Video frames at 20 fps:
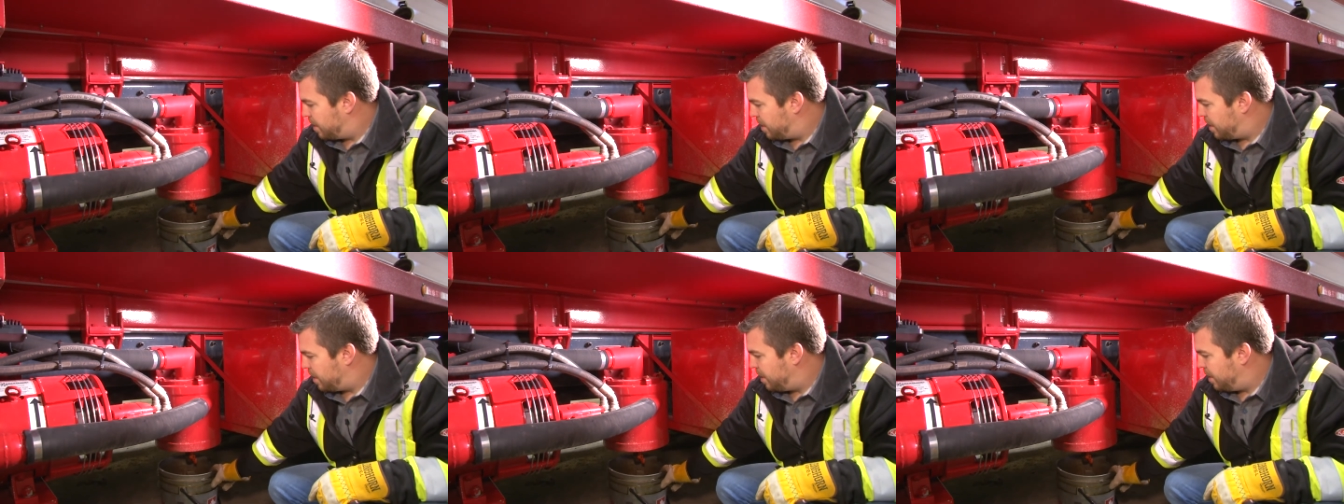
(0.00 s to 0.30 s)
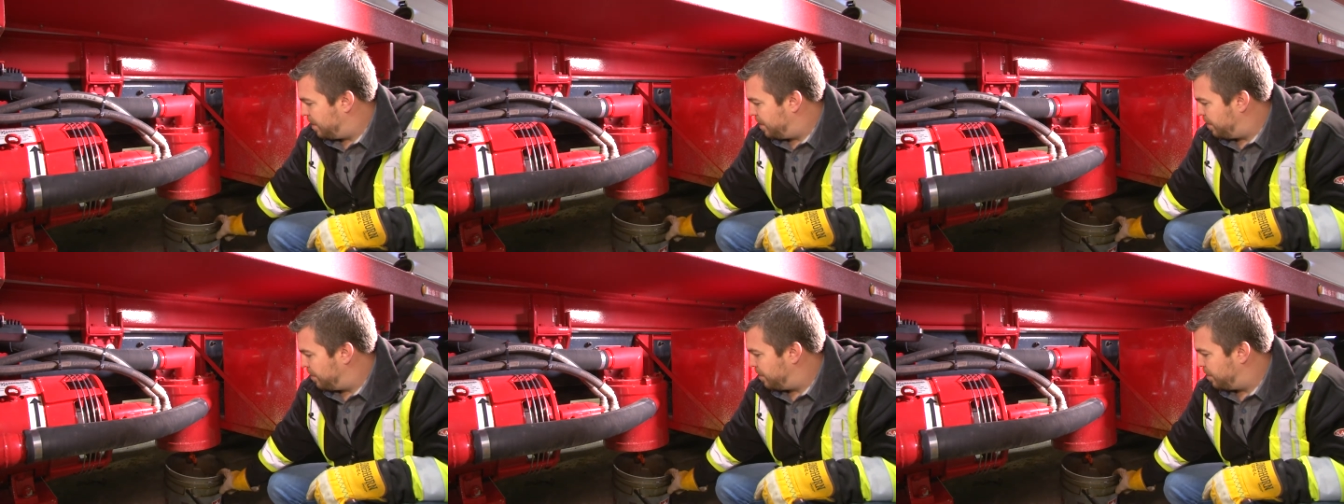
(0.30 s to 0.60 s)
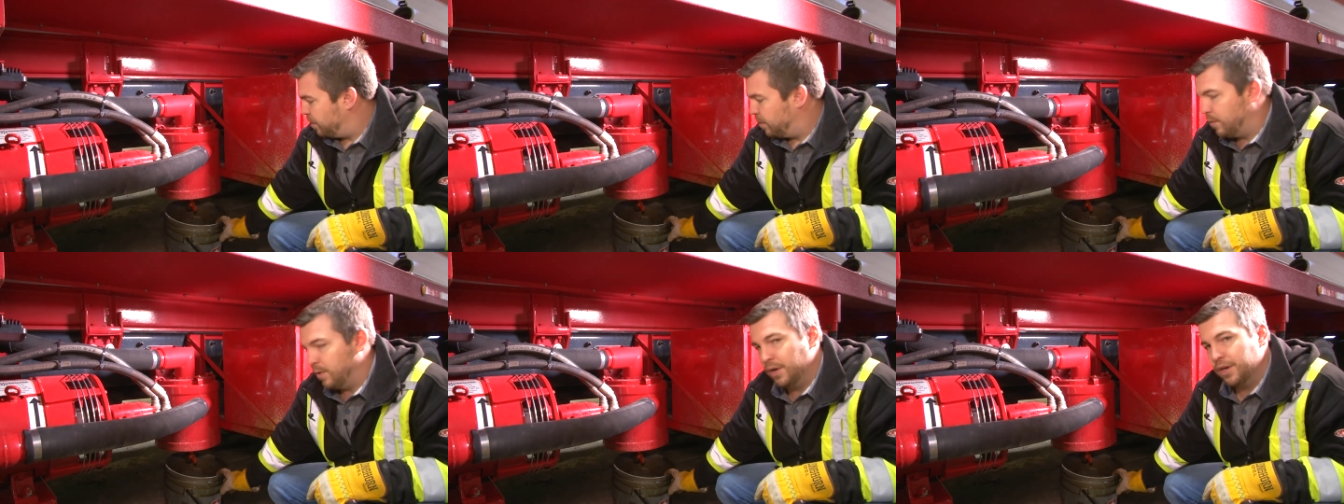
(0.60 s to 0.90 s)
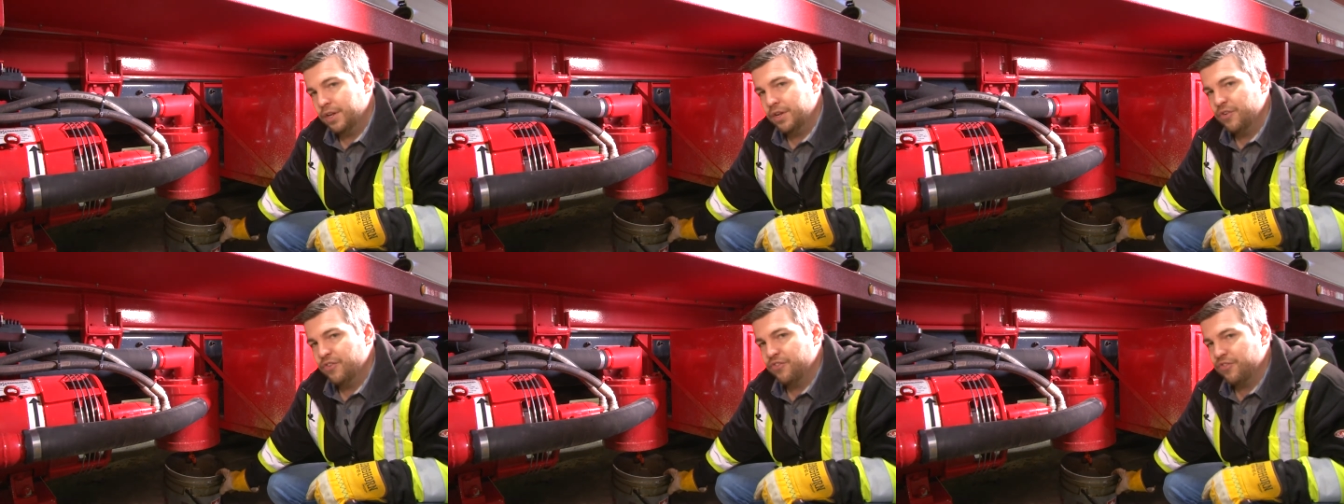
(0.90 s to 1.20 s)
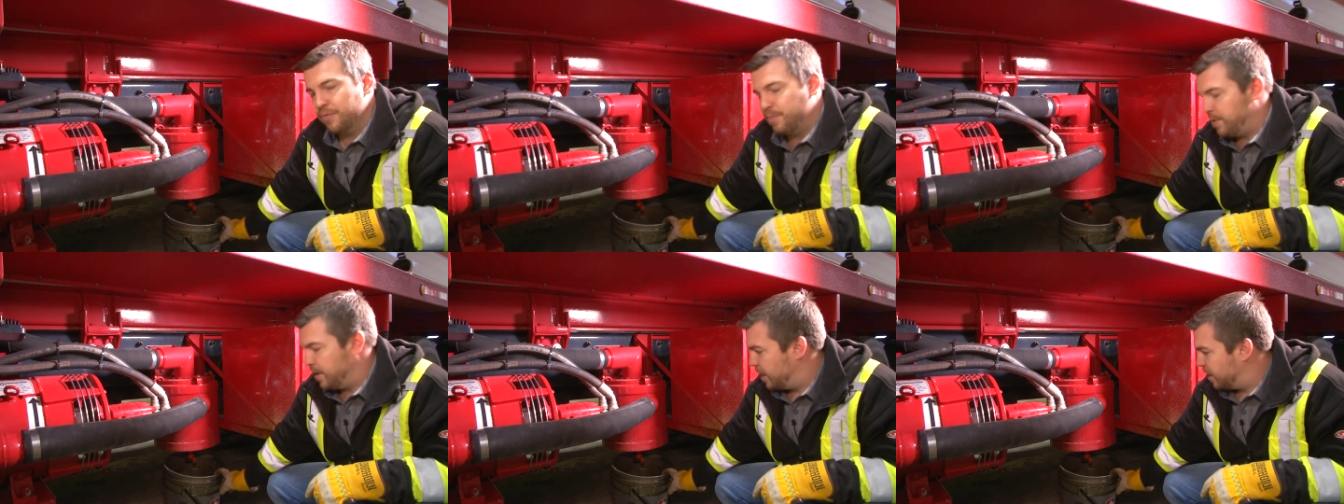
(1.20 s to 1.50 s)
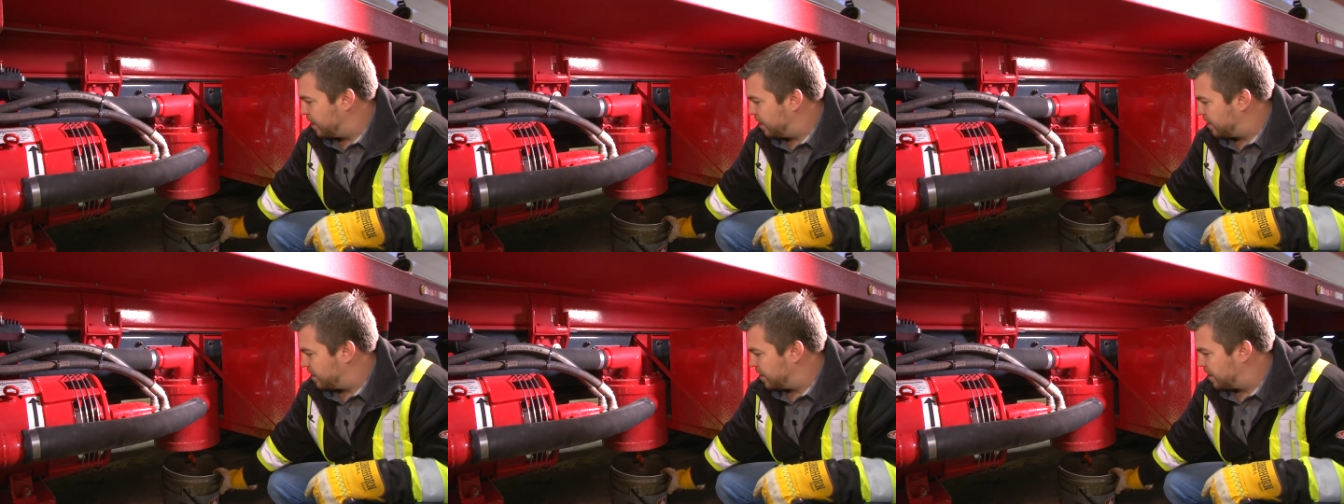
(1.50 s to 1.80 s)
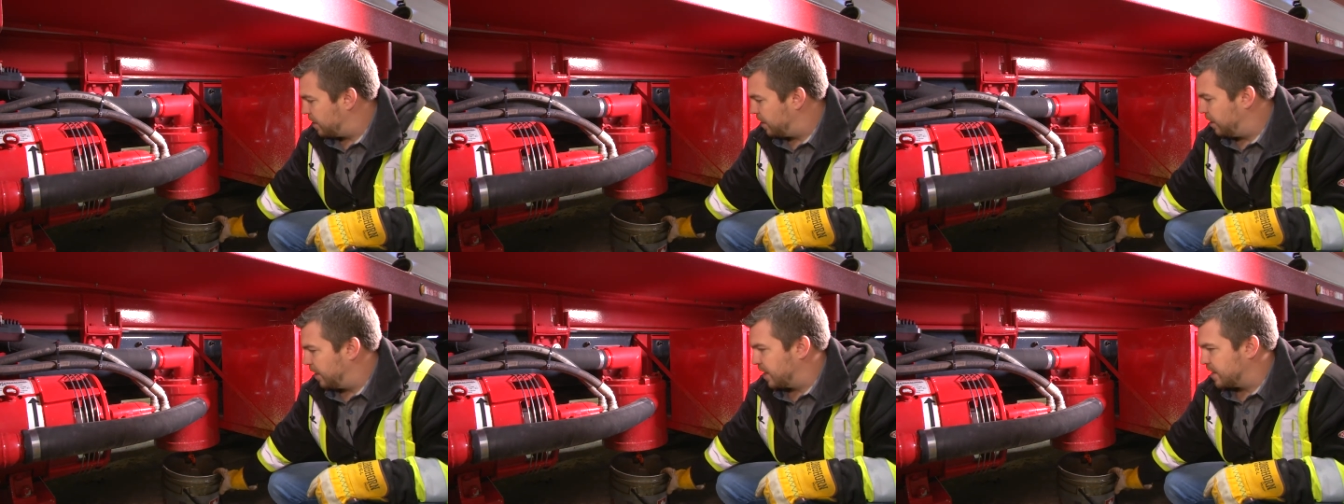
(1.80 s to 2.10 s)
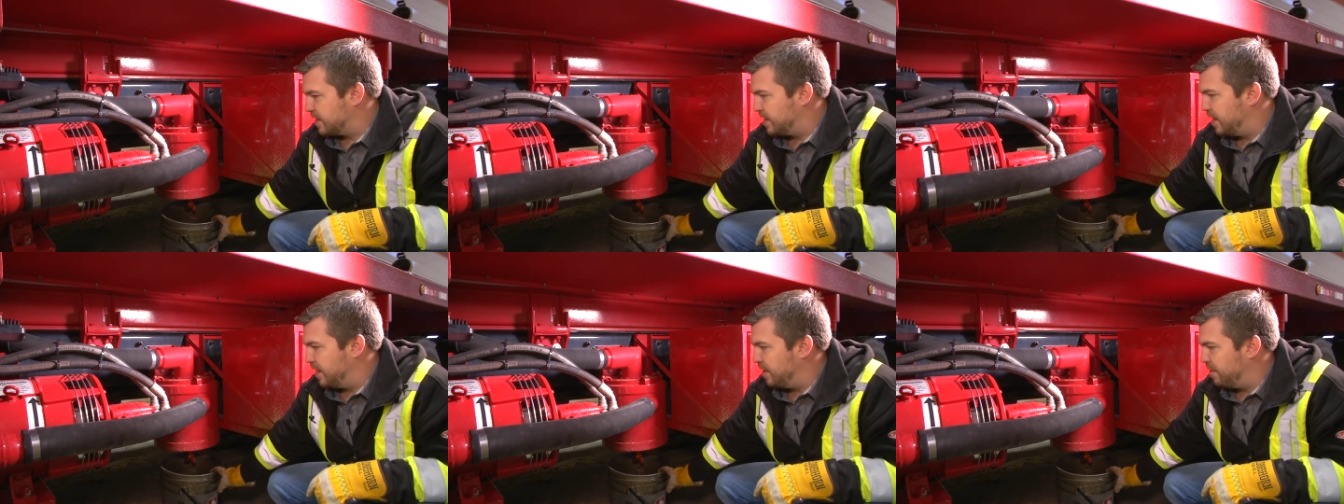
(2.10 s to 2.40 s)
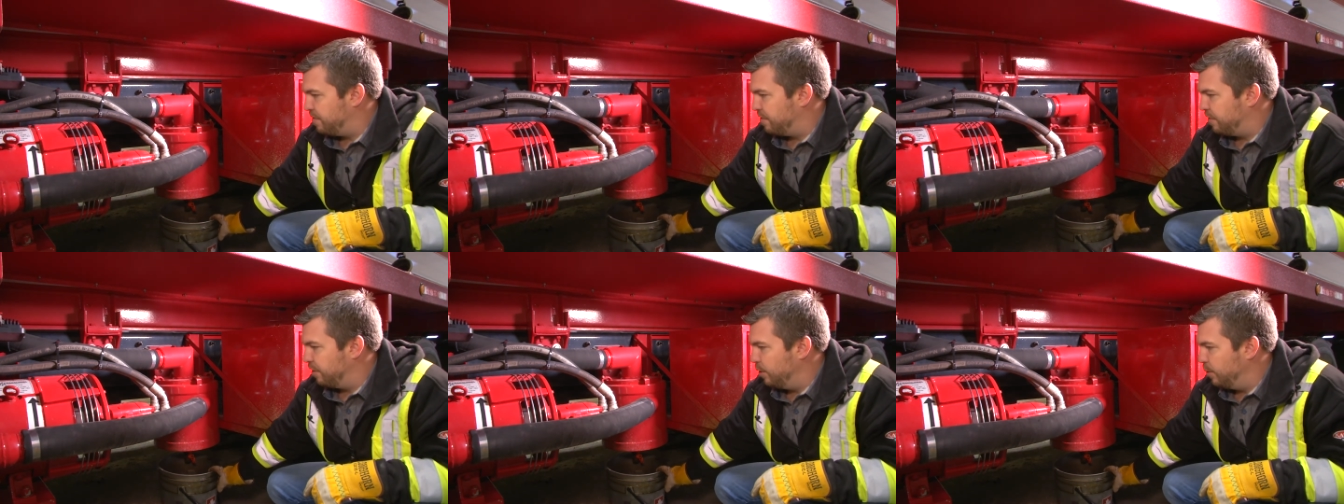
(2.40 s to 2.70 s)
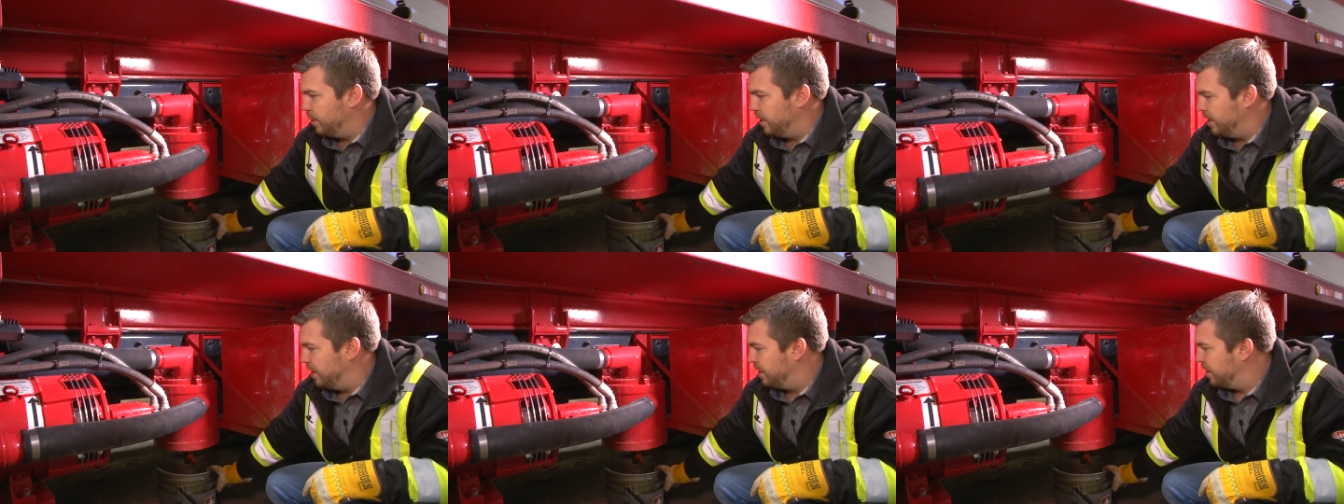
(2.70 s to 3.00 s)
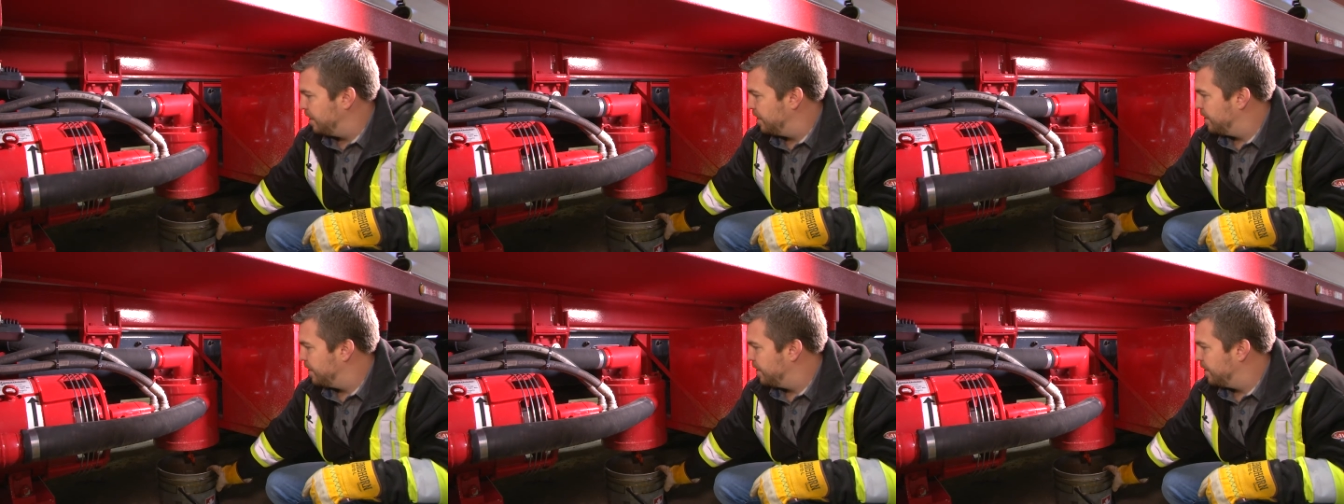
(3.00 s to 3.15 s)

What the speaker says: And you'll want to use a bucket to collect any fluid.